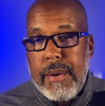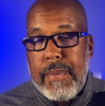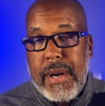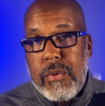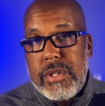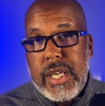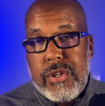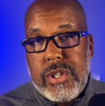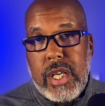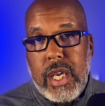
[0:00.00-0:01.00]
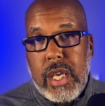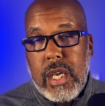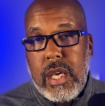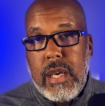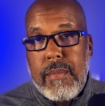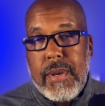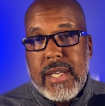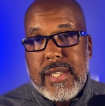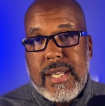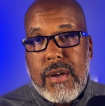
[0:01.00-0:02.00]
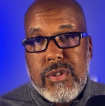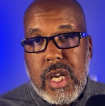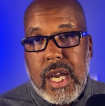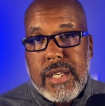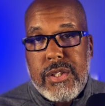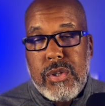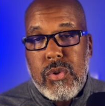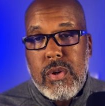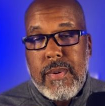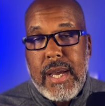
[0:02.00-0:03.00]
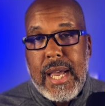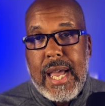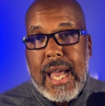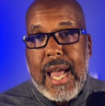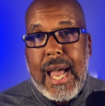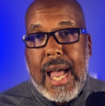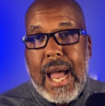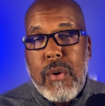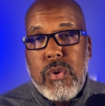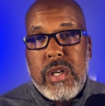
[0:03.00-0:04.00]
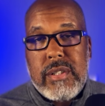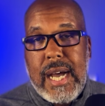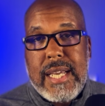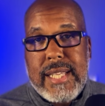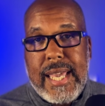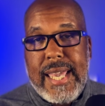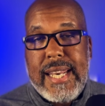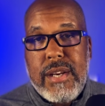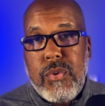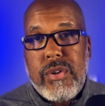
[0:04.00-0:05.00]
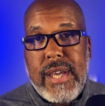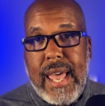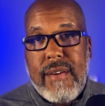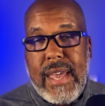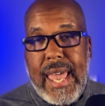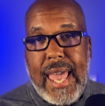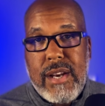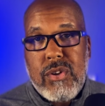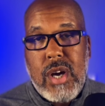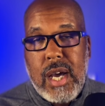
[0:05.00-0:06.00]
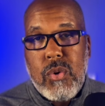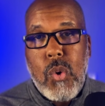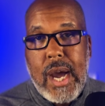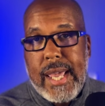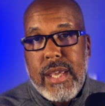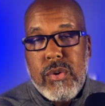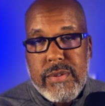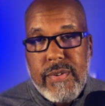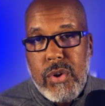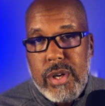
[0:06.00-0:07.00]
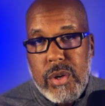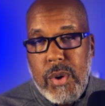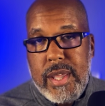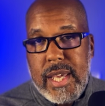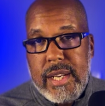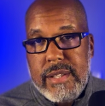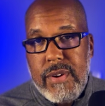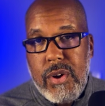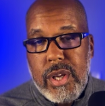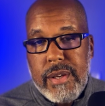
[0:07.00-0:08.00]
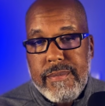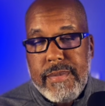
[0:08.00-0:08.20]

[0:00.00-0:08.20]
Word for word: But it was interesting because as I was talking to him, I realized that he didn't really have a handle on why he was voting the way that he's voting.